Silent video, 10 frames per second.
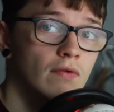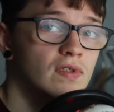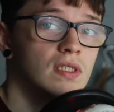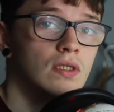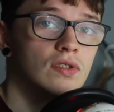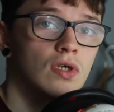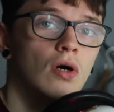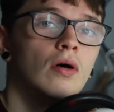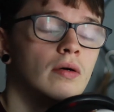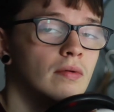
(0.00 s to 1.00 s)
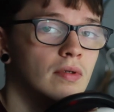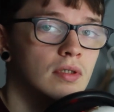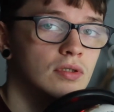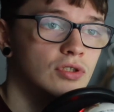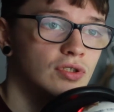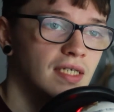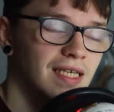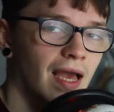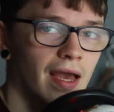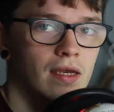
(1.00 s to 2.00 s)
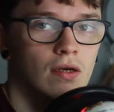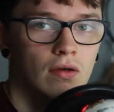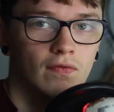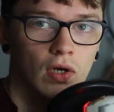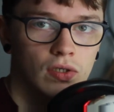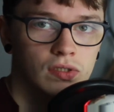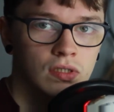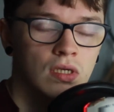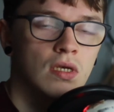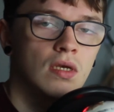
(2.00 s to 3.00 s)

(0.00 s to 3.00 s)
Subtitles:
Obviously it's low score, try to get higher of course.